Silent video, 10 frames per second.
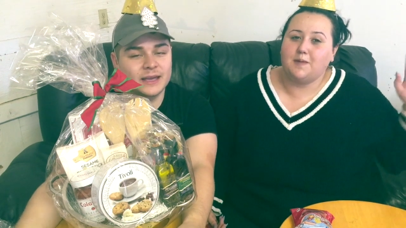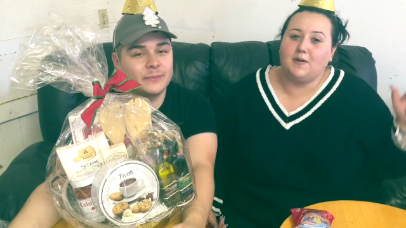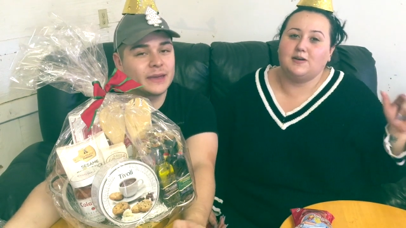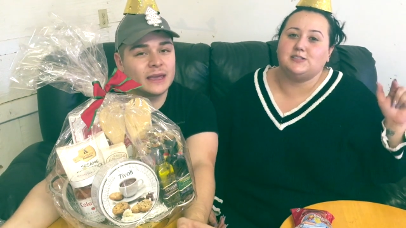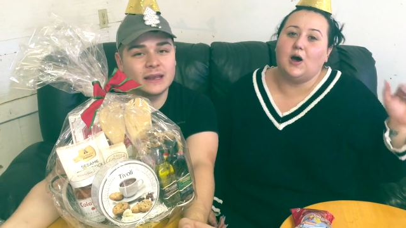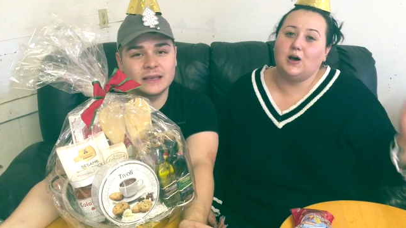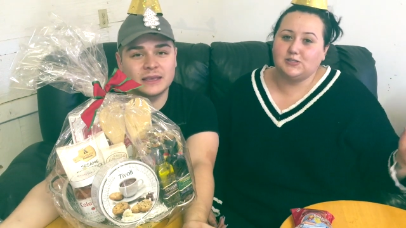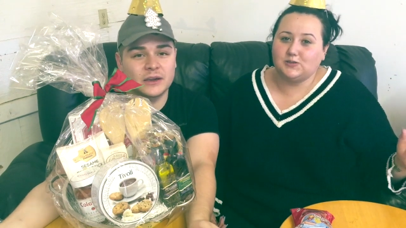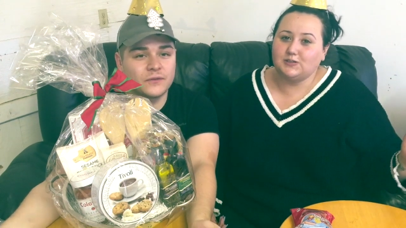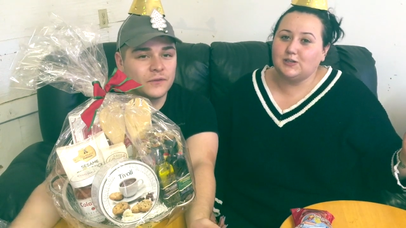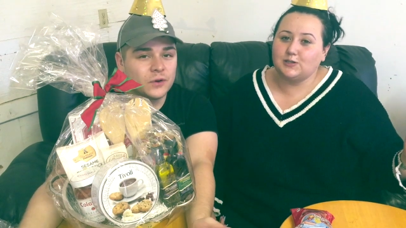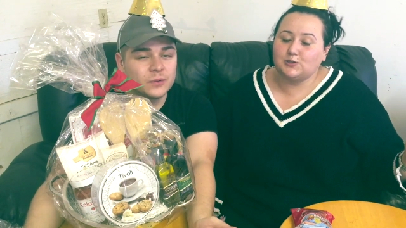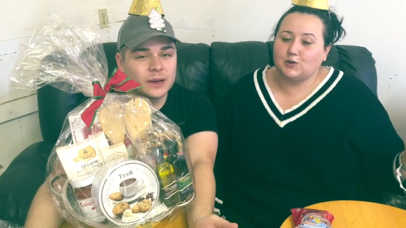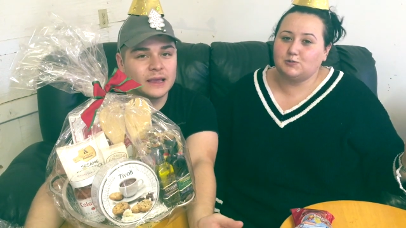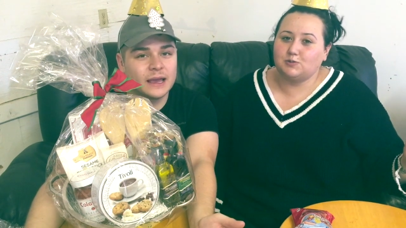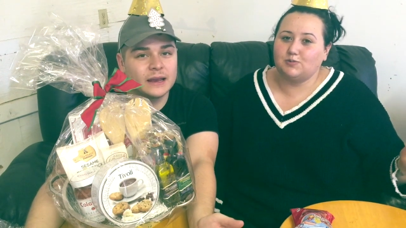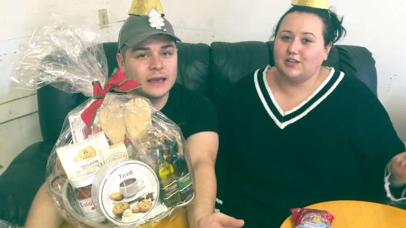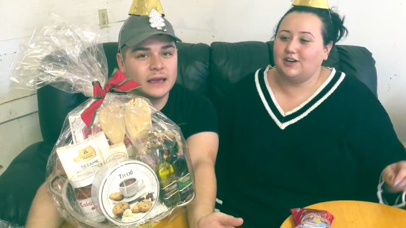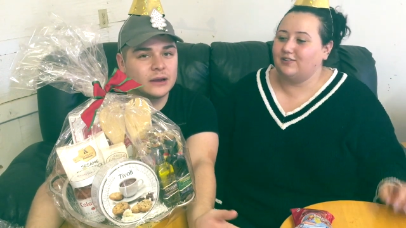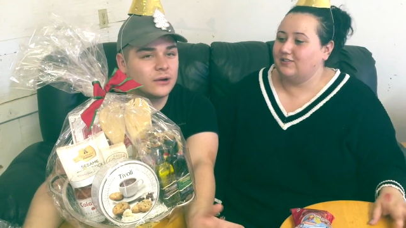Speaker 1: Yeah, it can be anything food
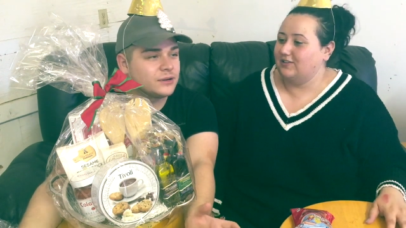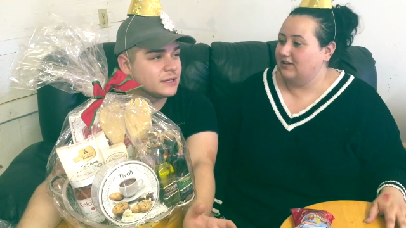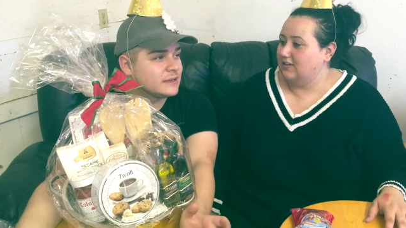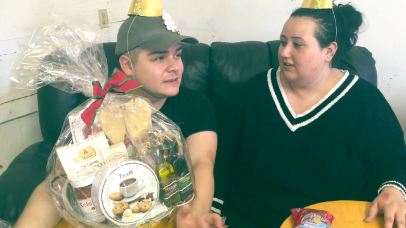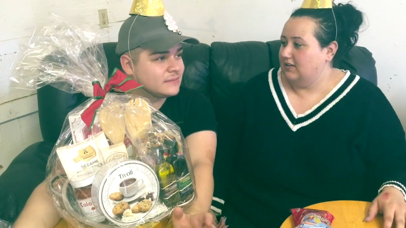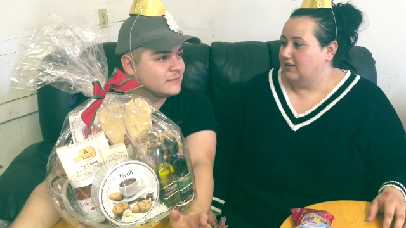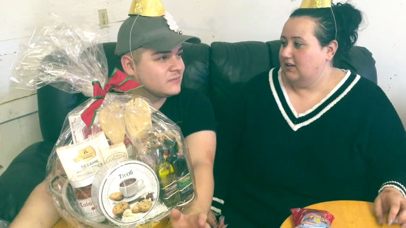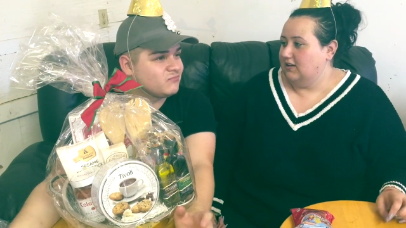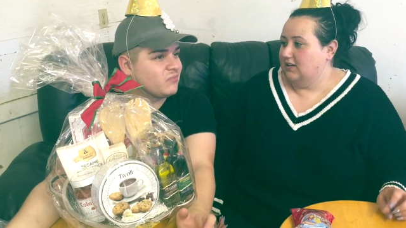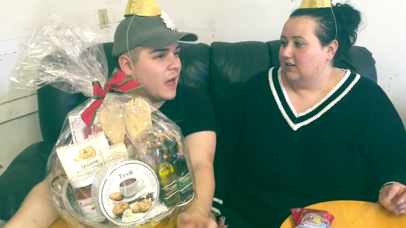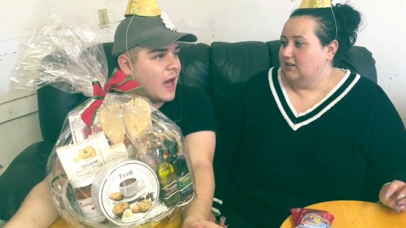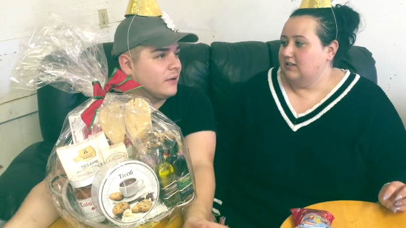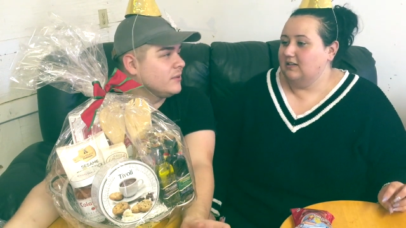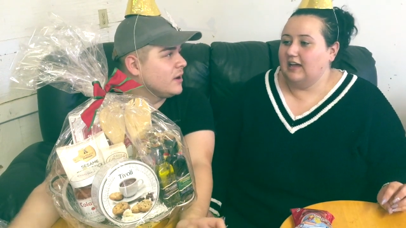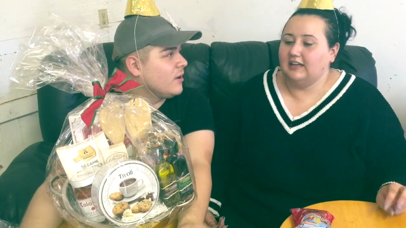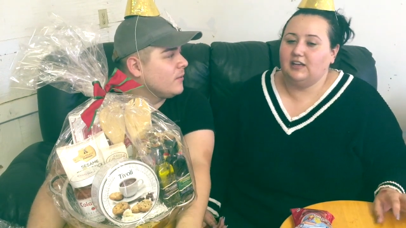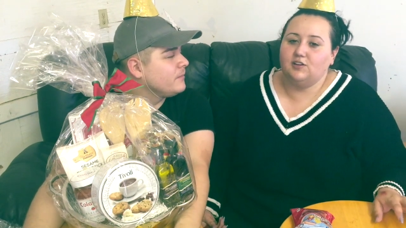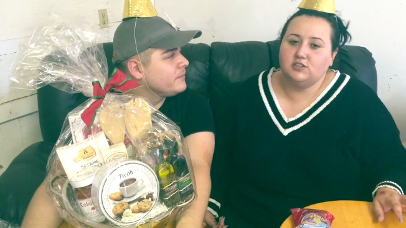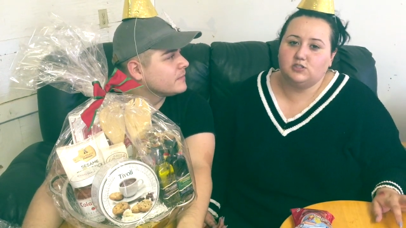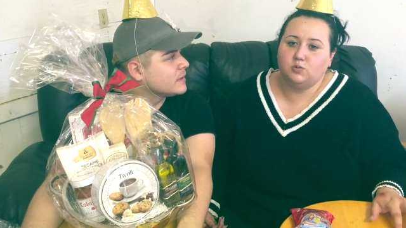related or just. I
Speaker 2: don't know. Like,
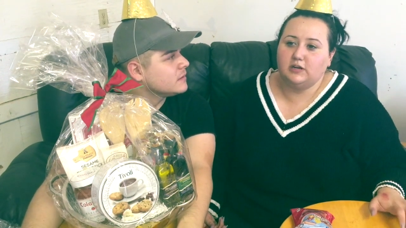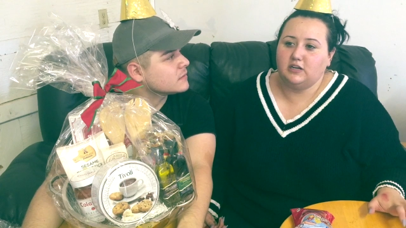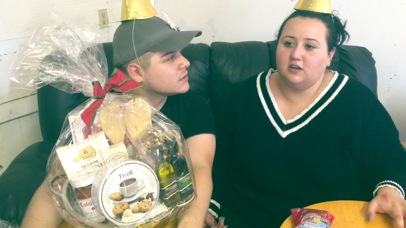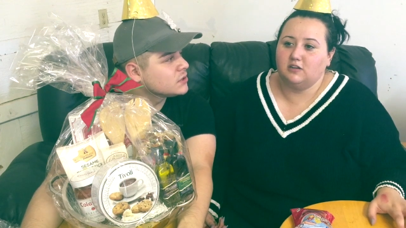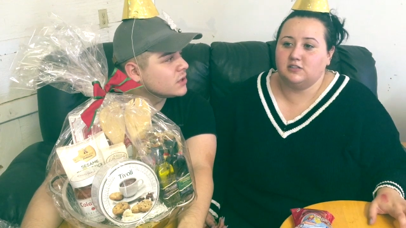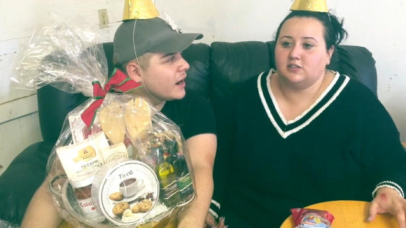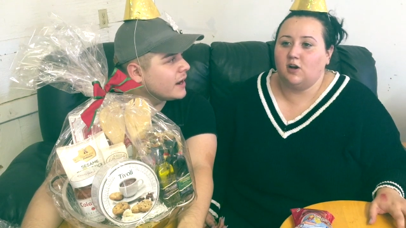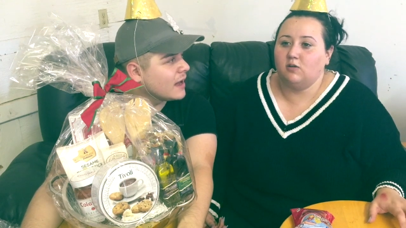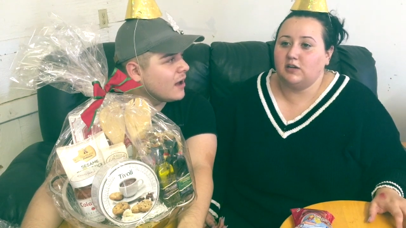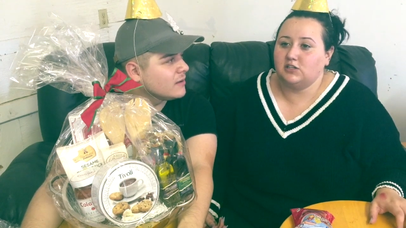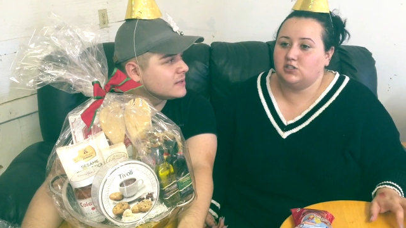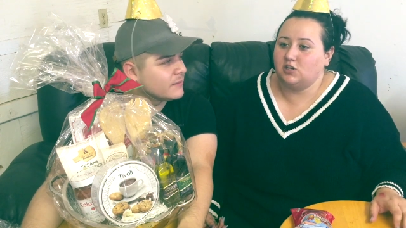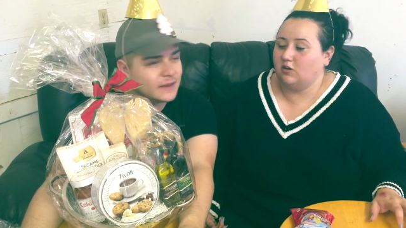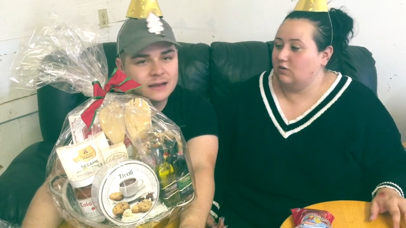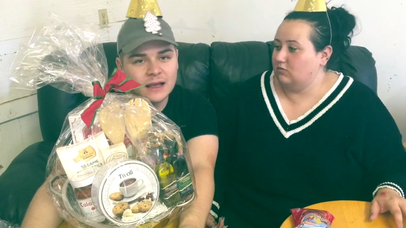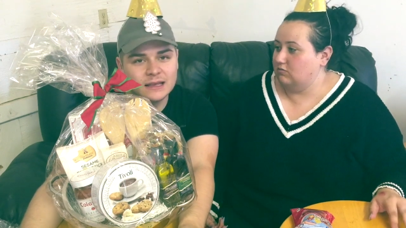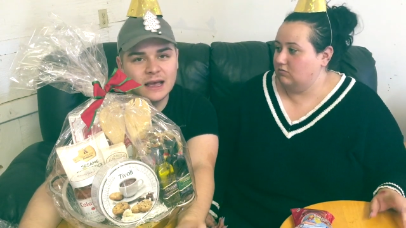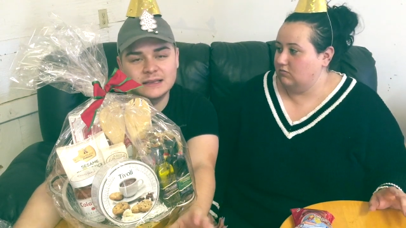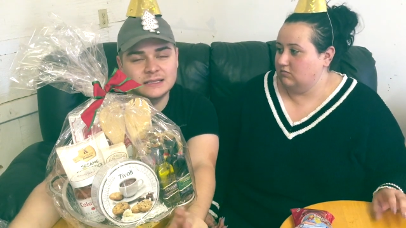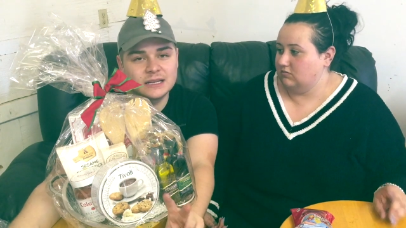here's $20.
Speaker 1: Trying out something
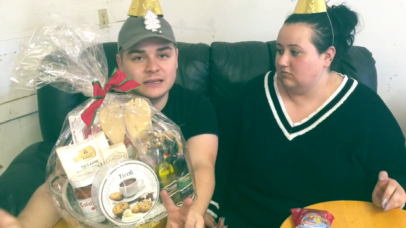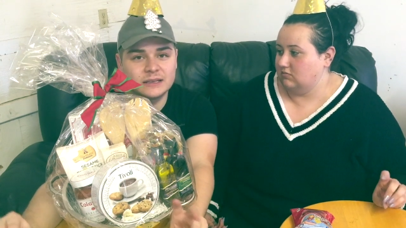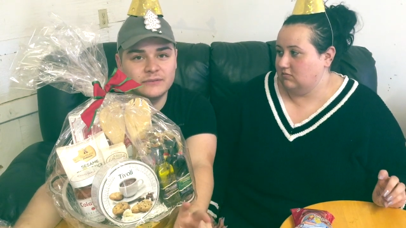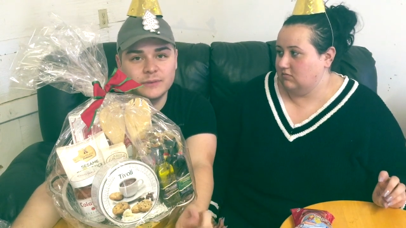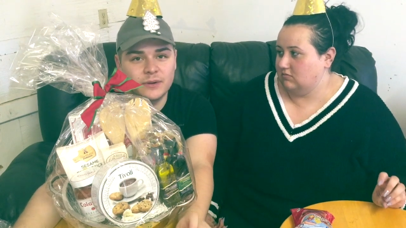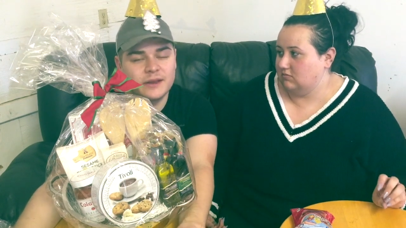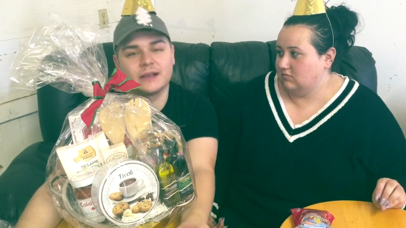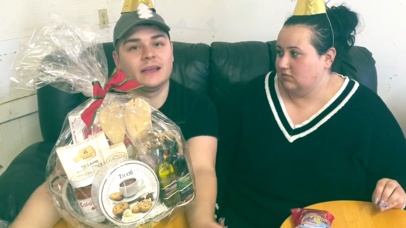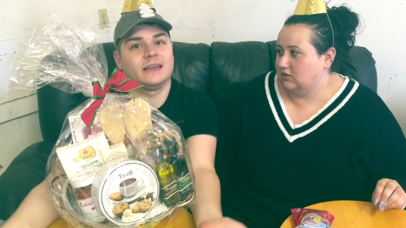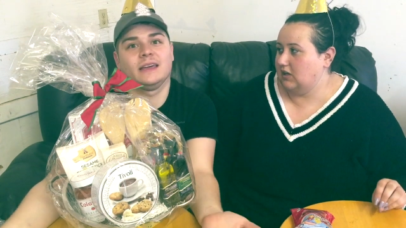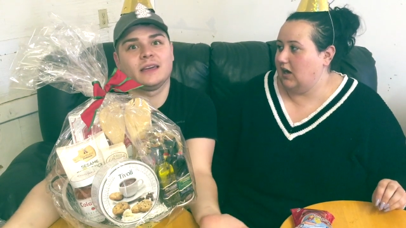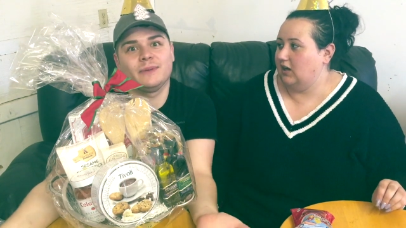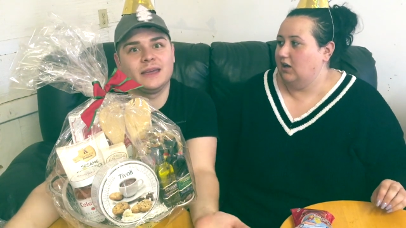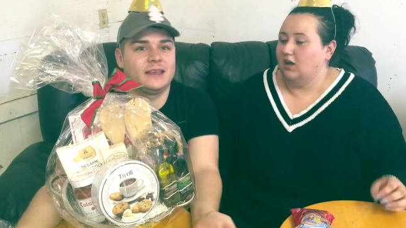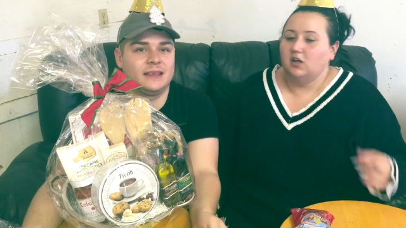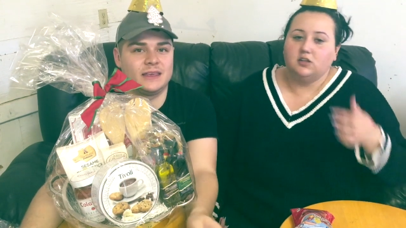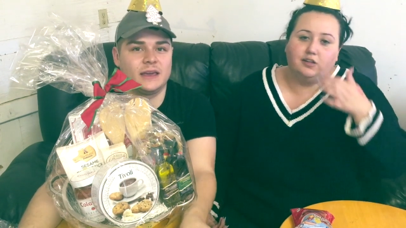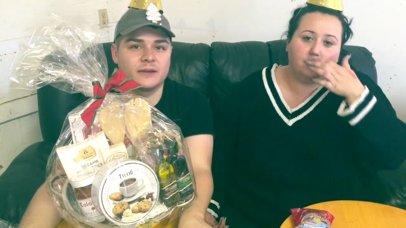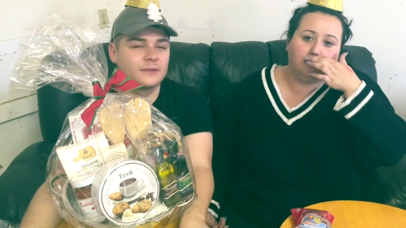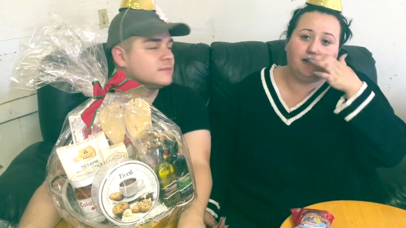as seen on TV product. Like, it could be anything.
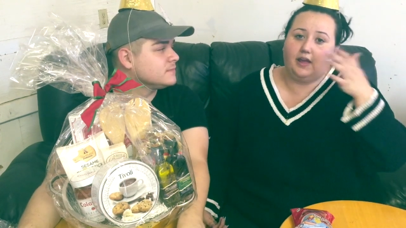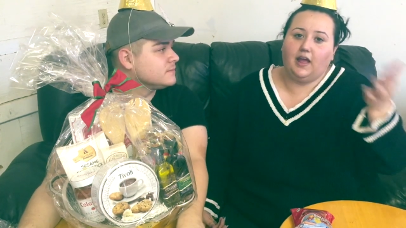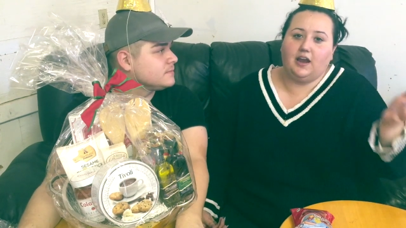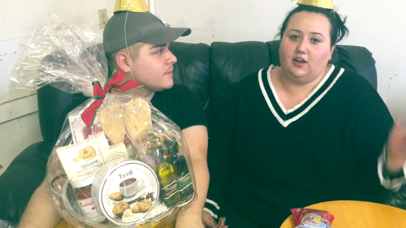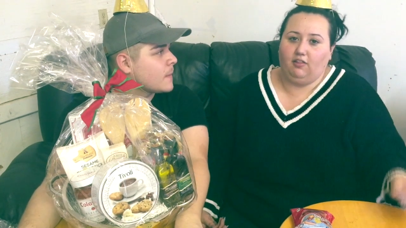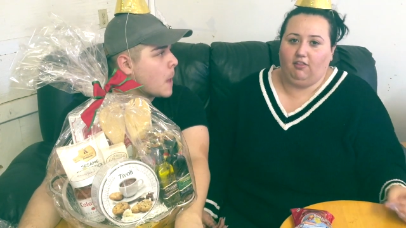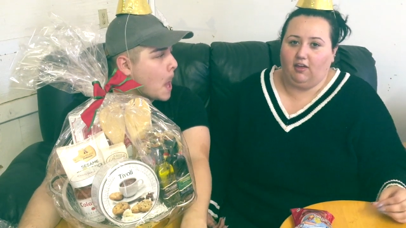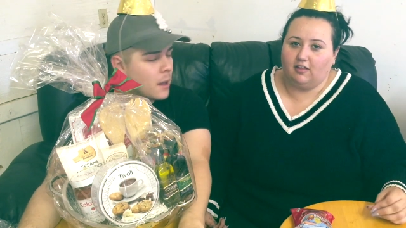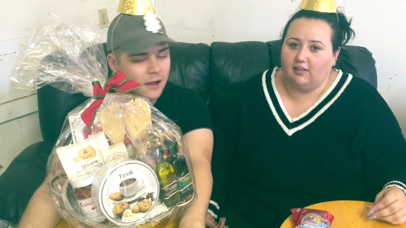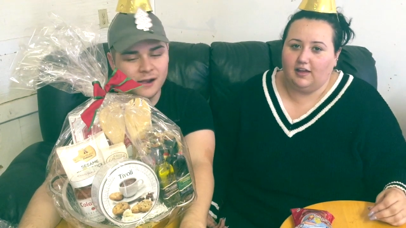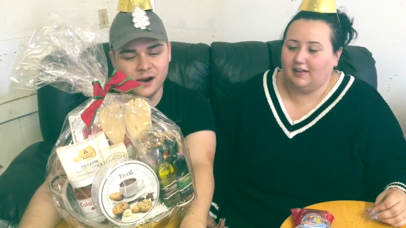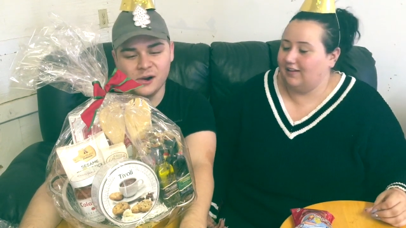
Speaker 2: Literally anything.
Speaker 1: Like,